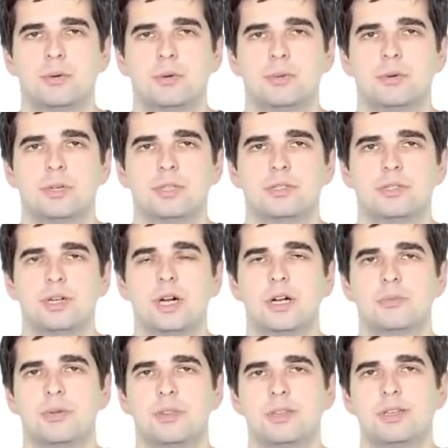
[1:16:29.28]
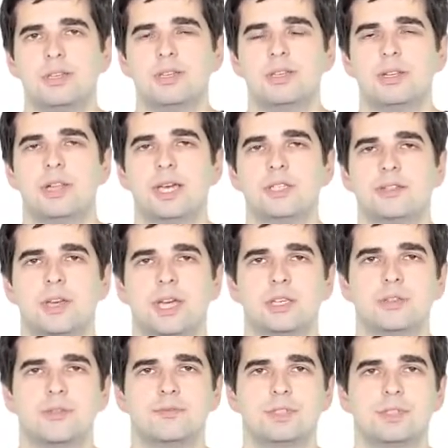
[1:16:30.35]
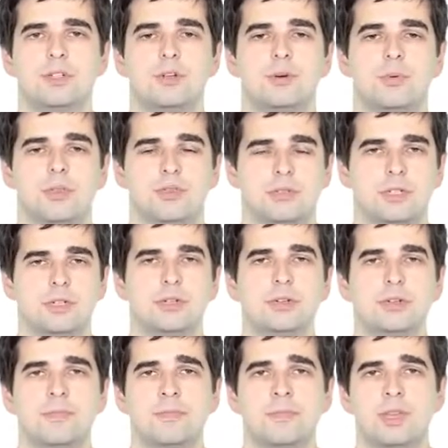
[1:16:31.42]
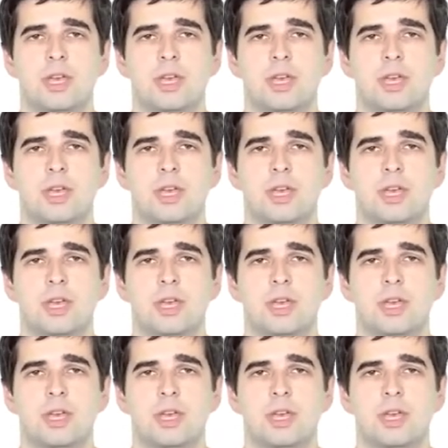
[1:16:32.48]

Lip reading: We start with initializing s of 0 with 0,